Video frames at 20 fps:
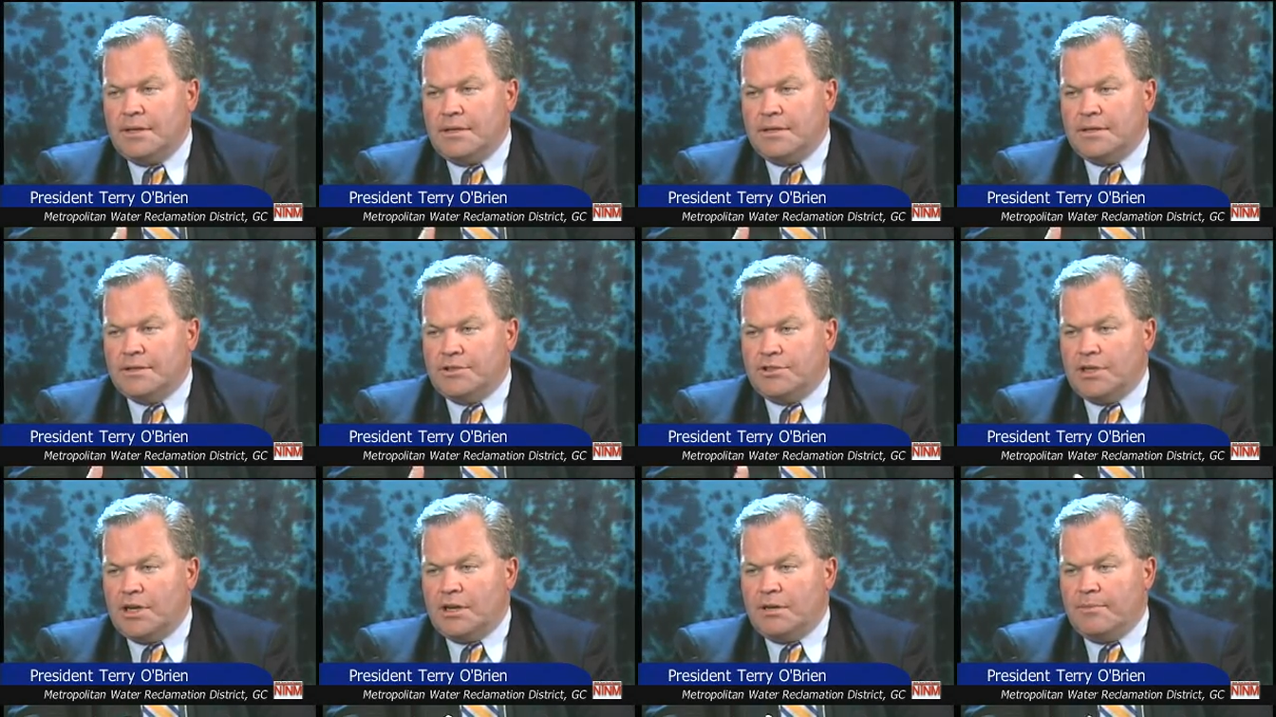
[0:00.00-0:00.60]
the
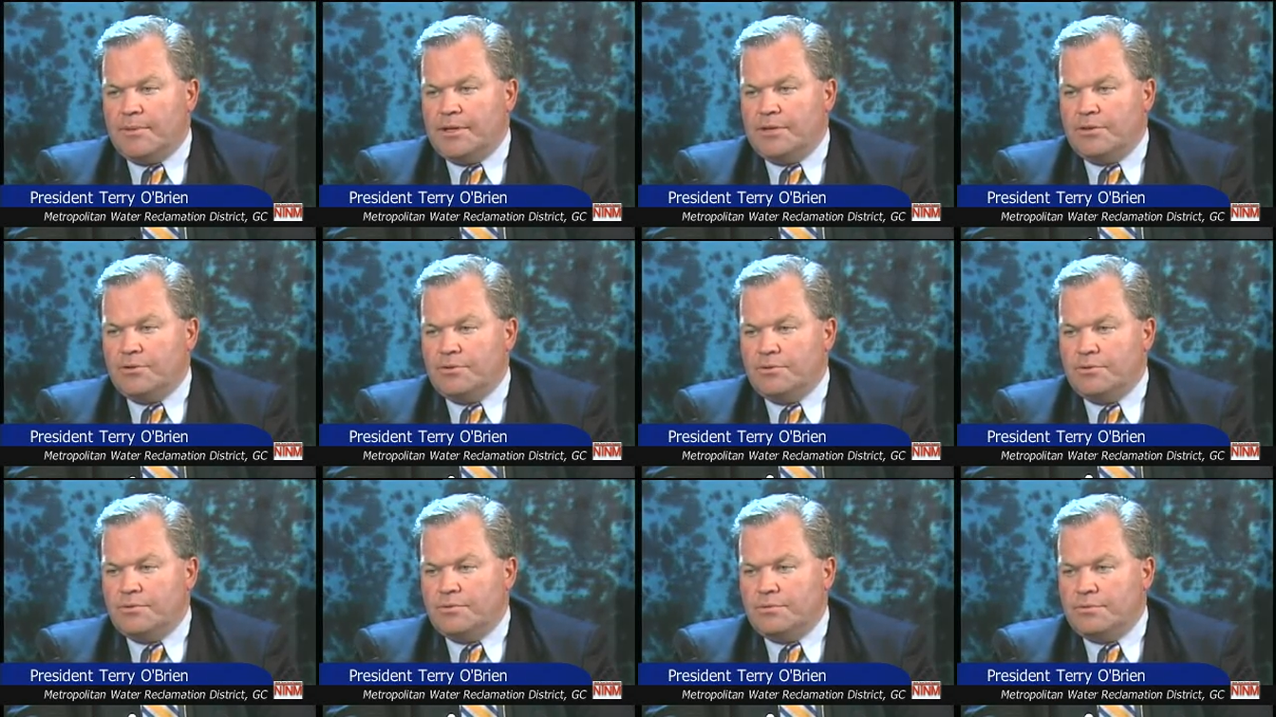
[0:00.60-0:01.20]
gentleman
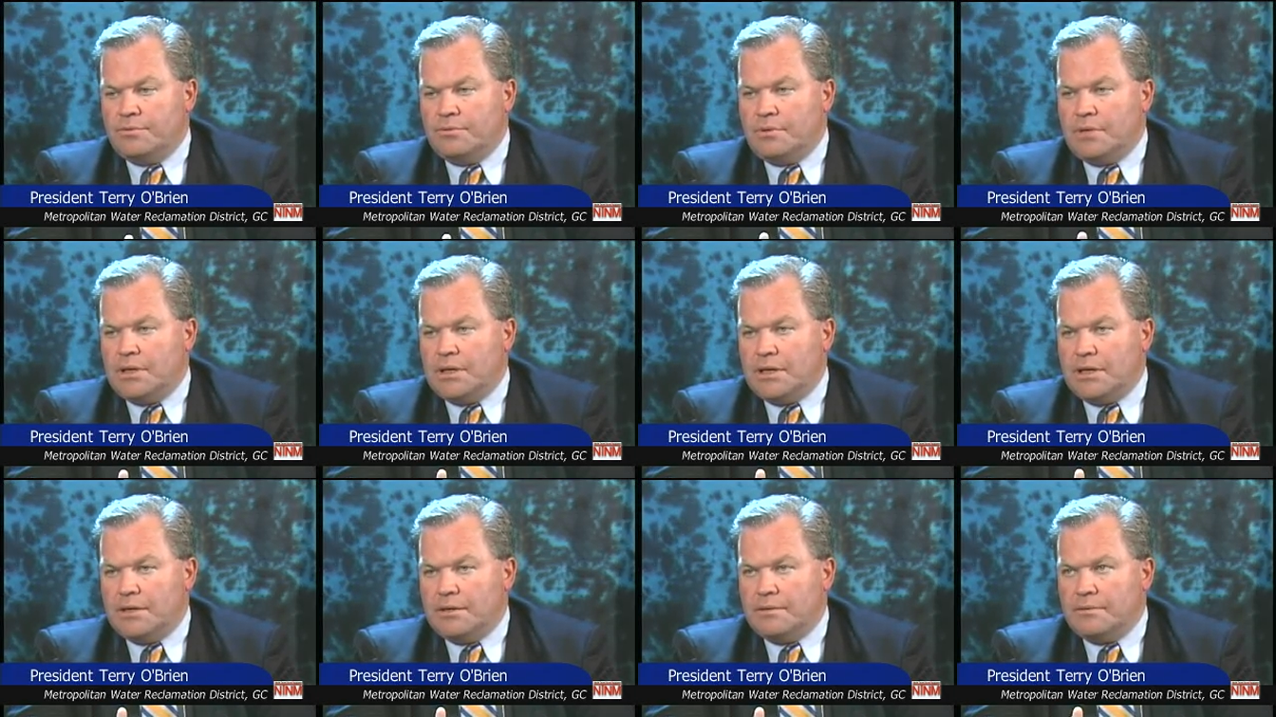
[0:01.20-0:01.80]
who
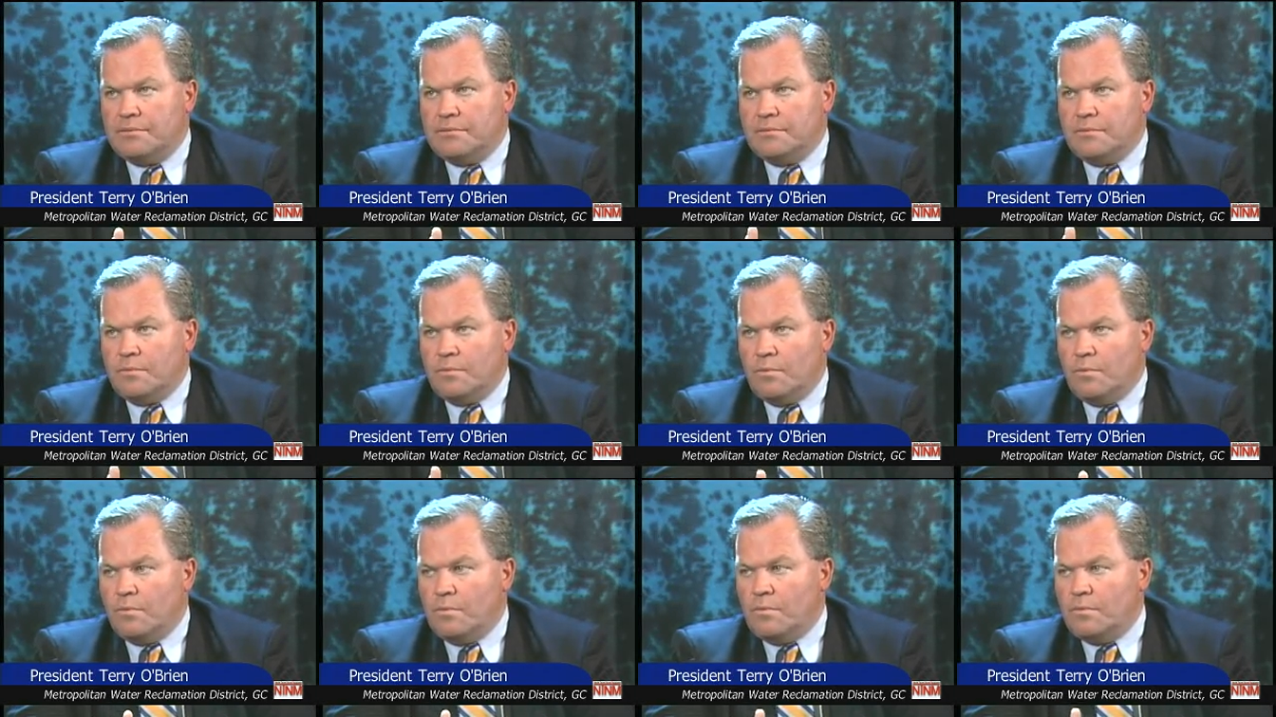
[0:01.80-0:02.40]
uh,
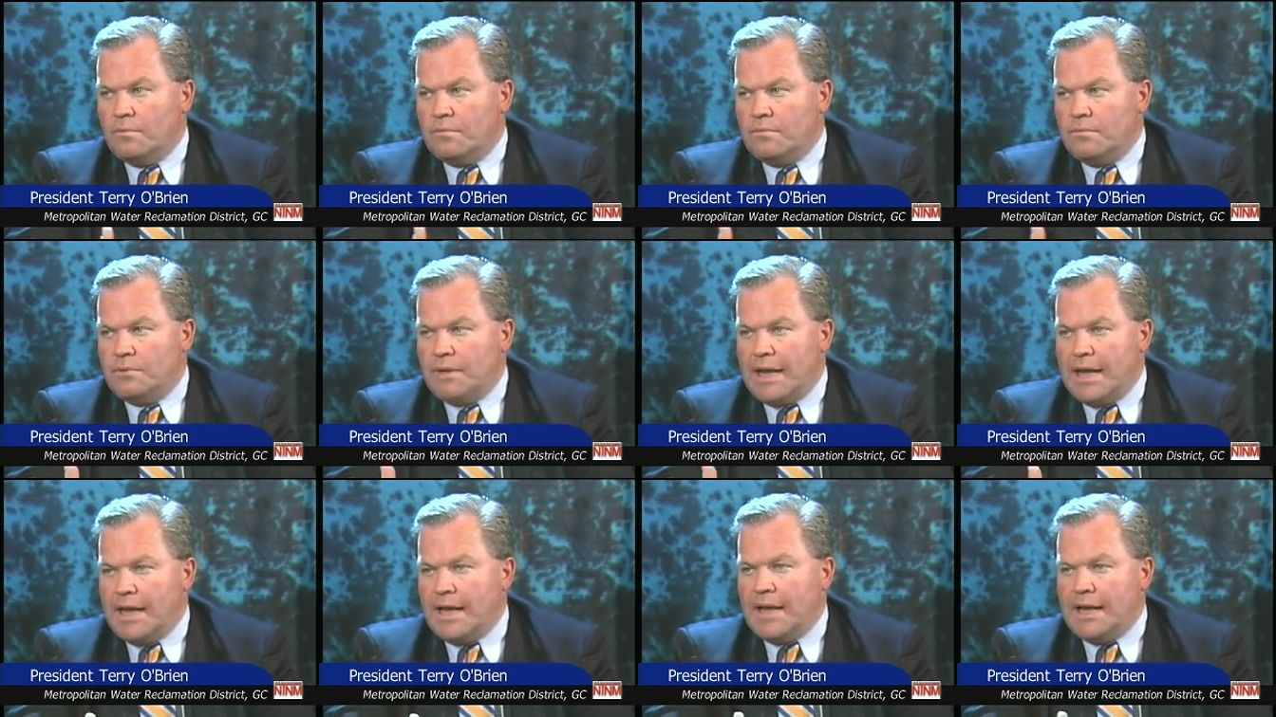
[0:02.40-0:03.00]

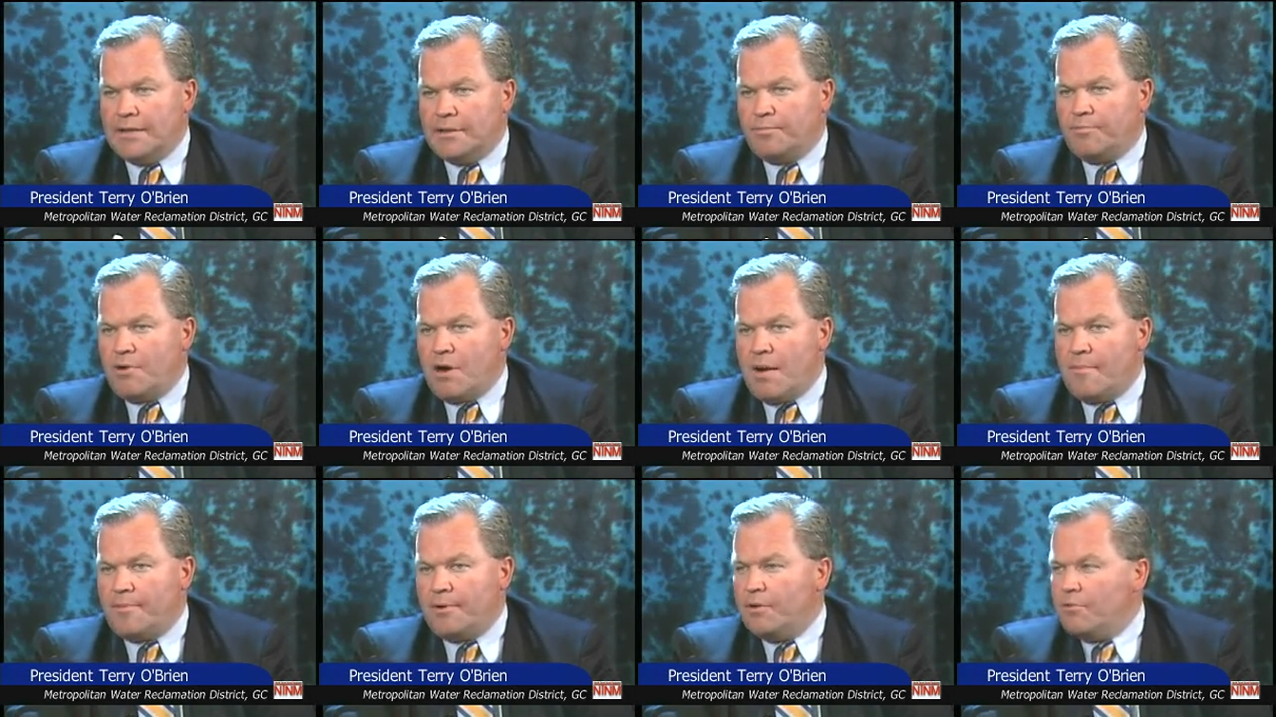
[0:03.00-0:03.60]
had the
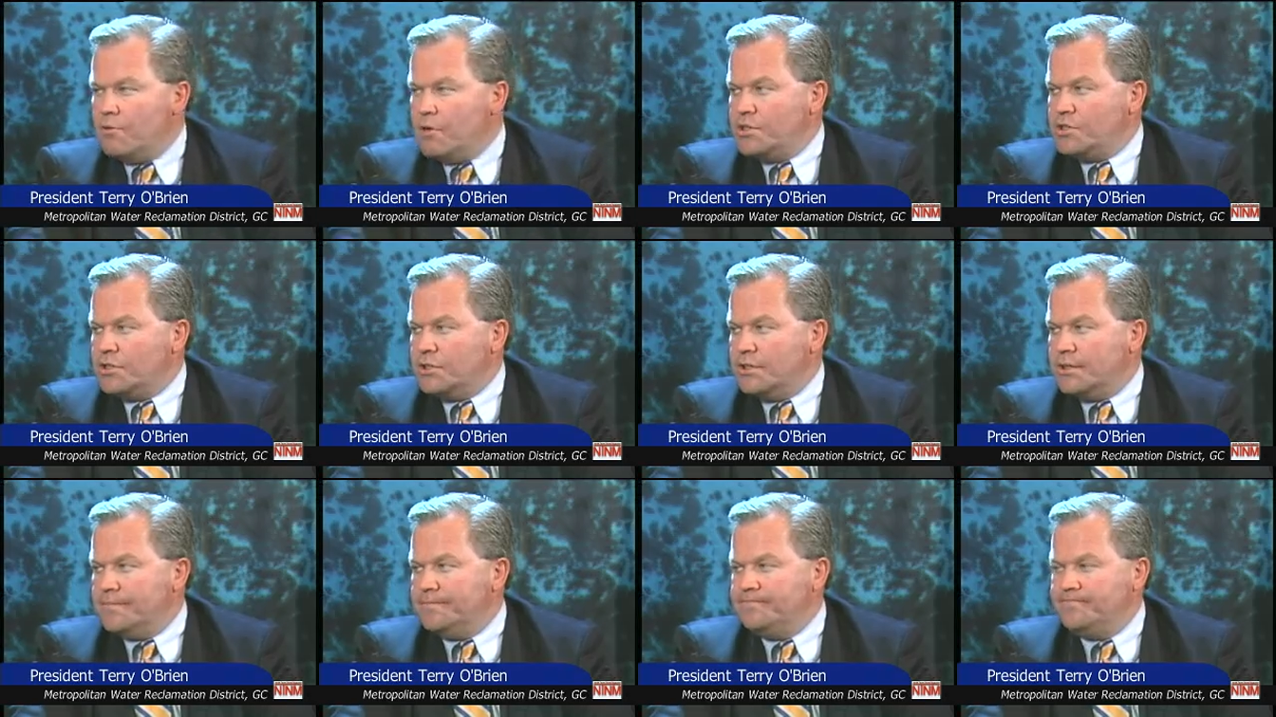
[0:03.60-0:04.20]
property
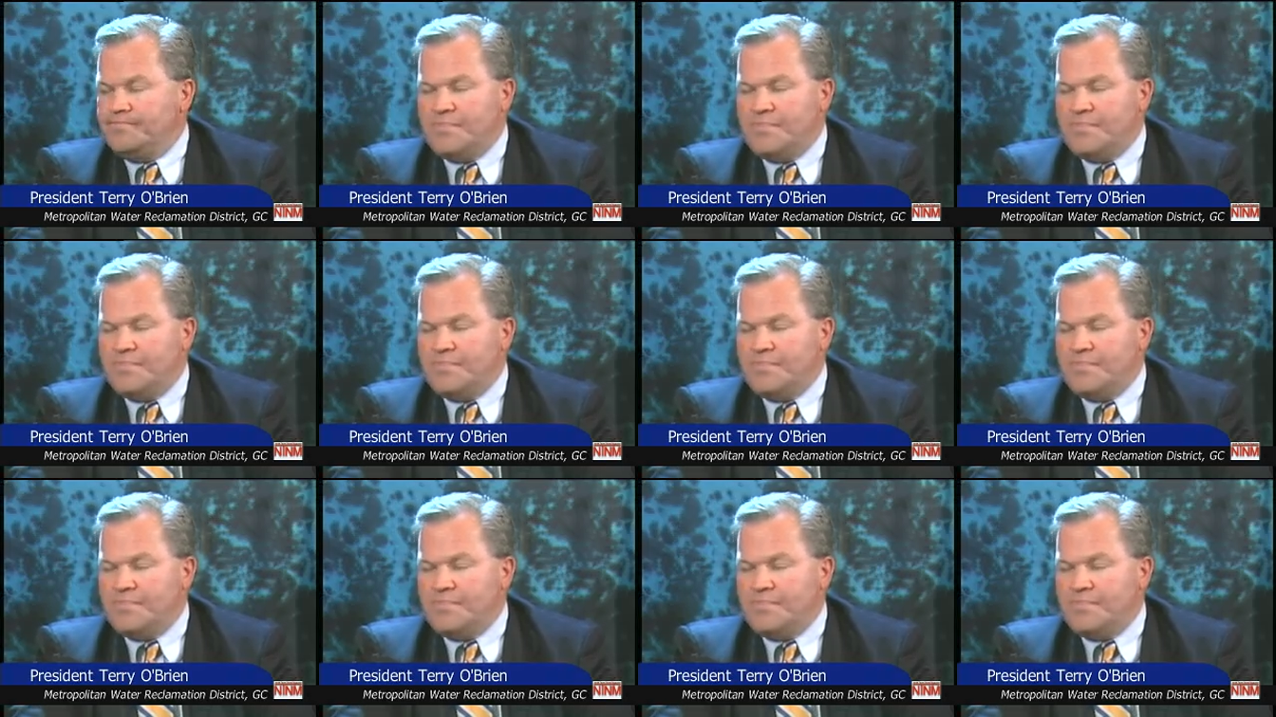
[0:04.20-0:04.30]
originally